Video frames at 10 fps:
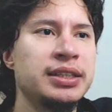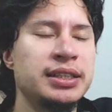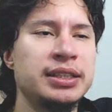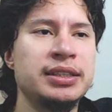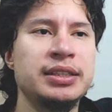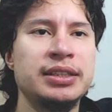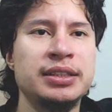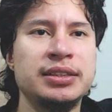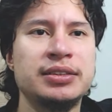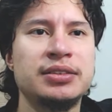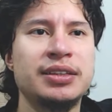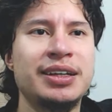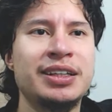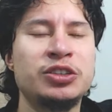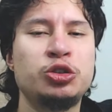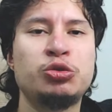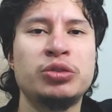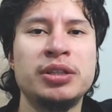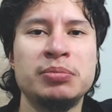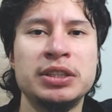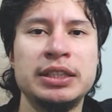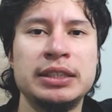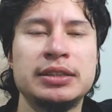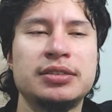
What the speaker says: it is extremely,